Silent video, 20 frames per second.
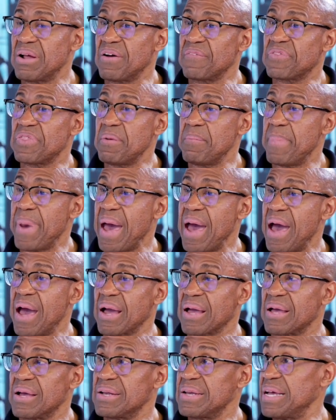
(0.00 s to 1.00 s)
off the
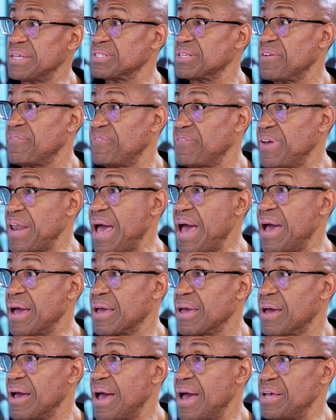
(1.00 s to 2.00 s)
back, that's a flag.